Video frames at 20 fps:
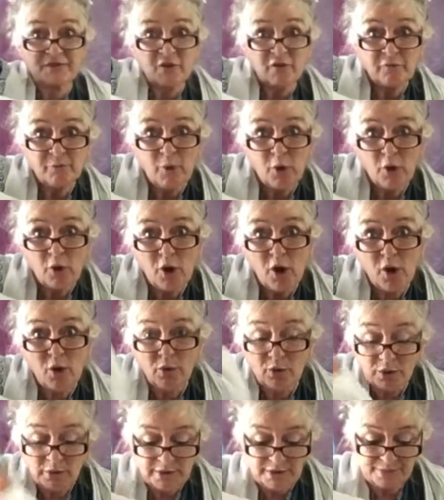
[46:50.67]
Softpot
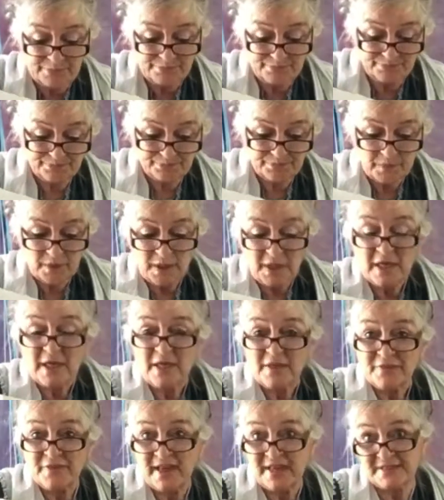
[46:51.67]
Gold.
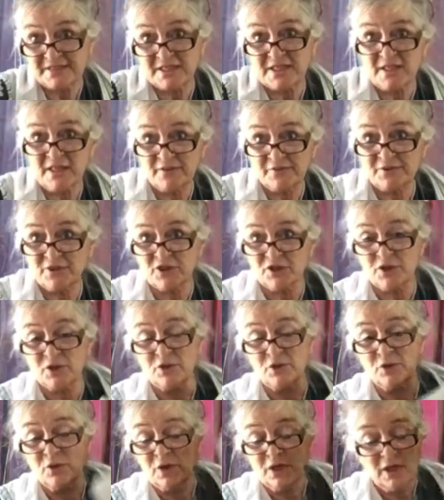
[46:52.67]
That's enough to
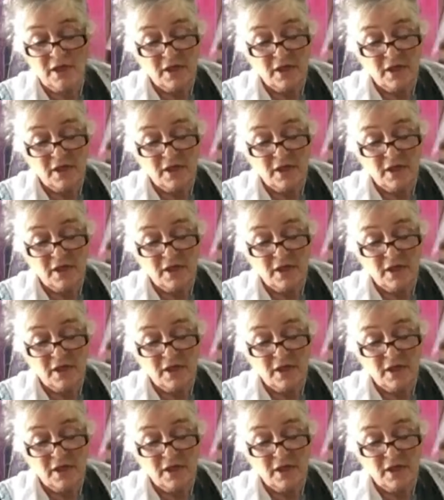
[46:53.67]
do